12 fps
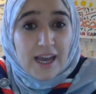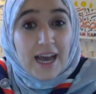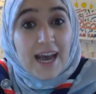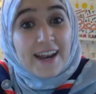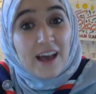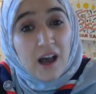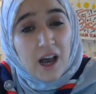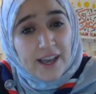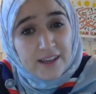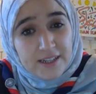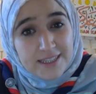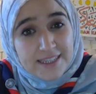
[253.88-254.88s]
And I
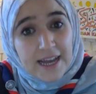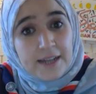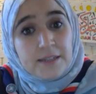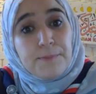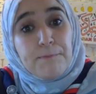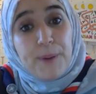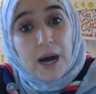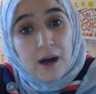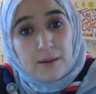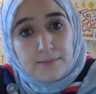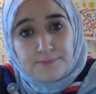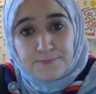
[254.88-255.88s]
understand, but
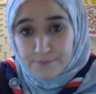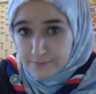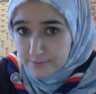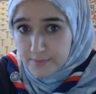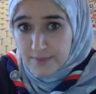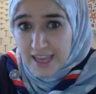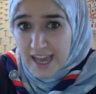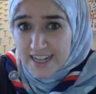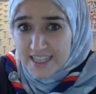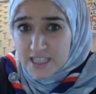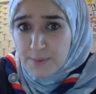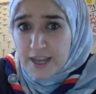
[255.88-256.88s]
I'll
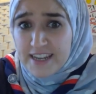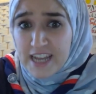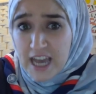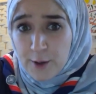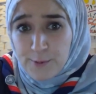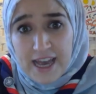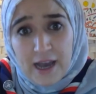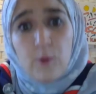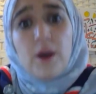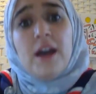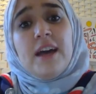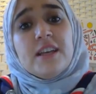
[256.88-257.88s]
explain how now.
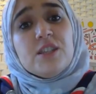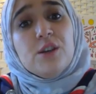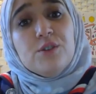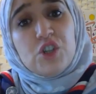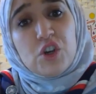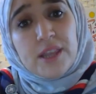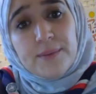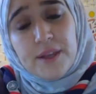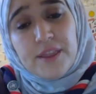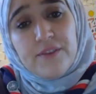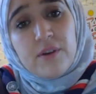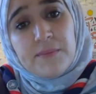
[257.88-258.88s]
So during the
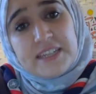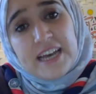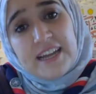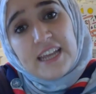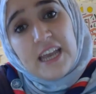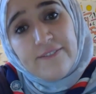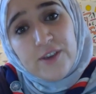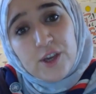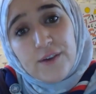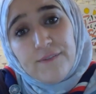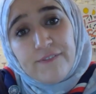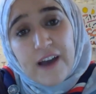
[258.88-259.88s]
month of Ramadan, if you
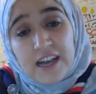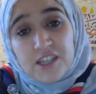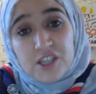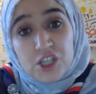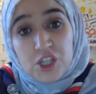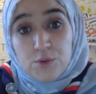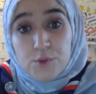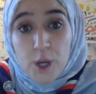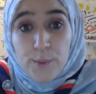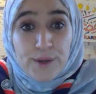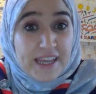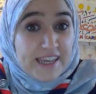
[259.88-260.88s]
can fast, you
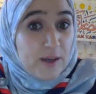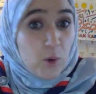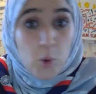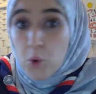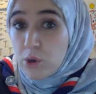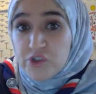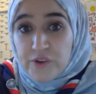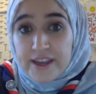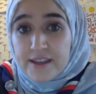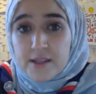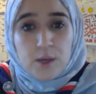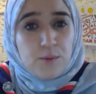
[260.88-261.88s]
don't eat or
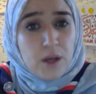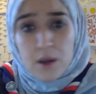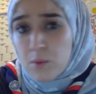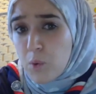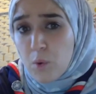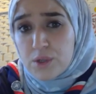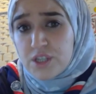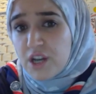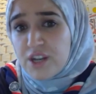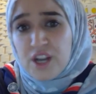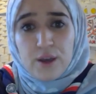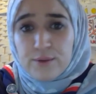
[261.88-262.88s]
drink, so no water,
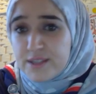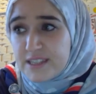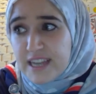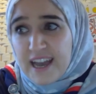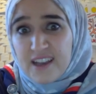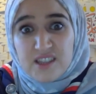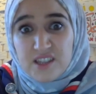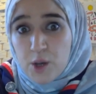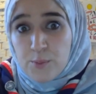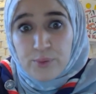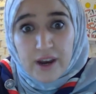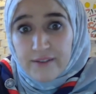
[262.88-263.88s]
no snacks, no
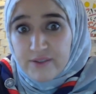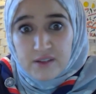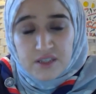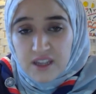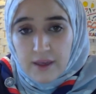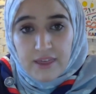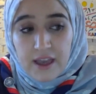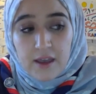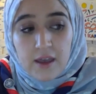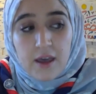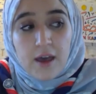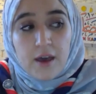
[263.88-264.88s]
breakfast,
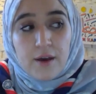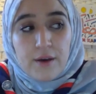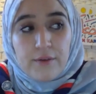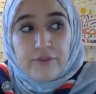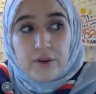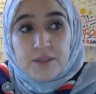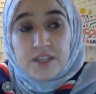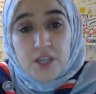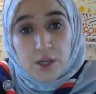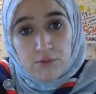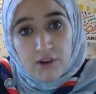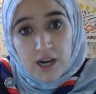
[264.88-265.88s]
nothing, from
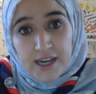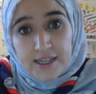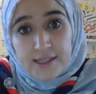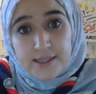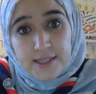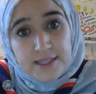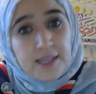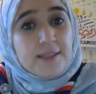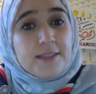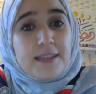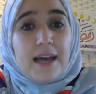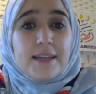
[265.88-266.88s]
sunrise to
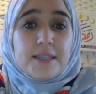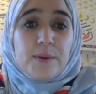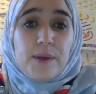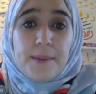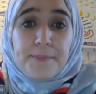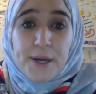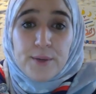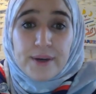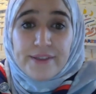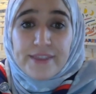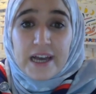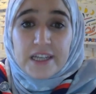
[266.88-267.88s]
sunset. So at the
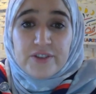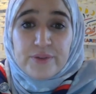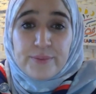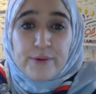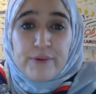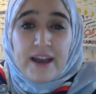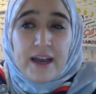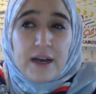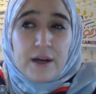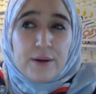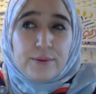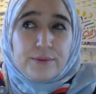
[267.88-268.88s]
moment that's from
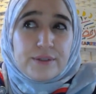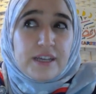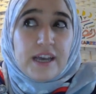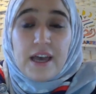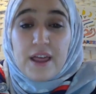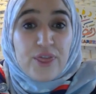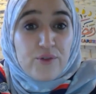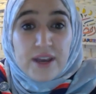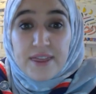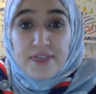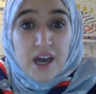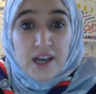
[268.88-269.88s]
around
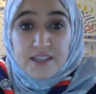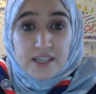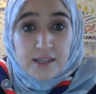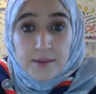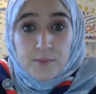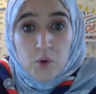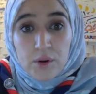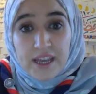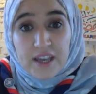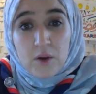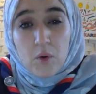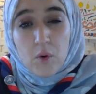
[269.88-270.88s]
3:30 in the
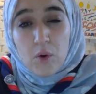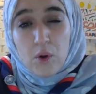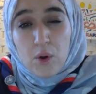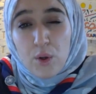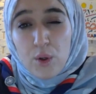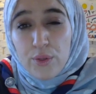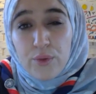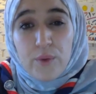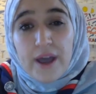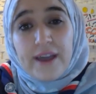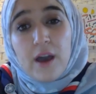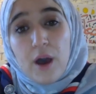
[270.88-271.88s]
morning all the
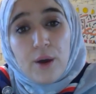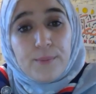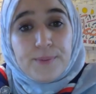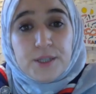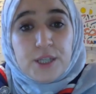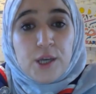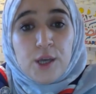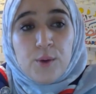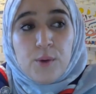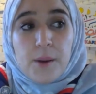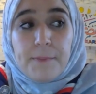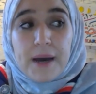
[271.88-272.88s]
way up
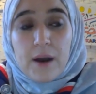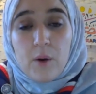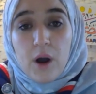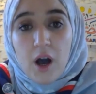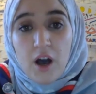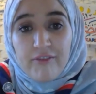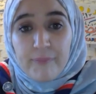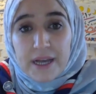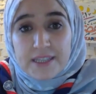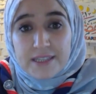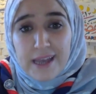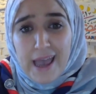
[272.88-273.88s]
to about
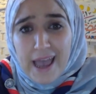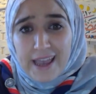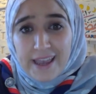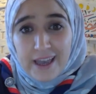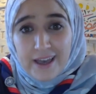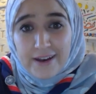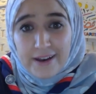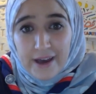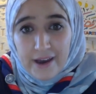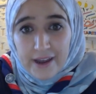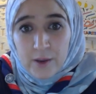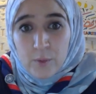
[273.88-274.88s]
8:30 at
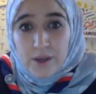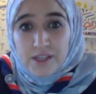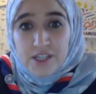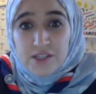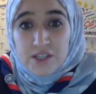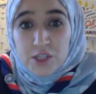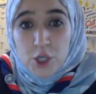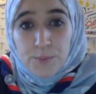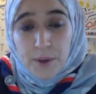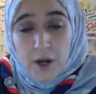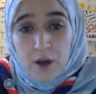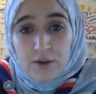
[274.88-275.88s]
night, which is a
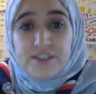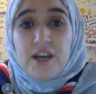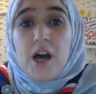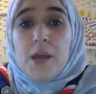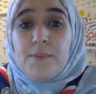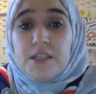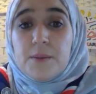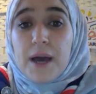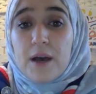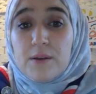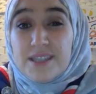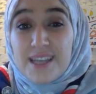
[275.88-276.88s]
super long time. It's
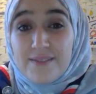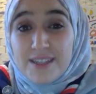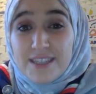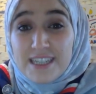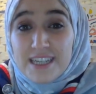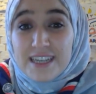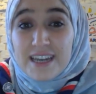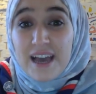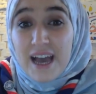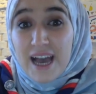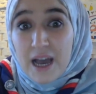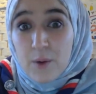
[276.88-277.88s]
about 17
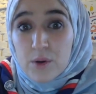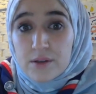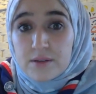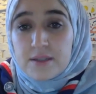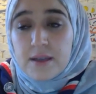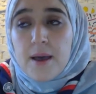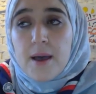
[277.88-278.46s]
hours.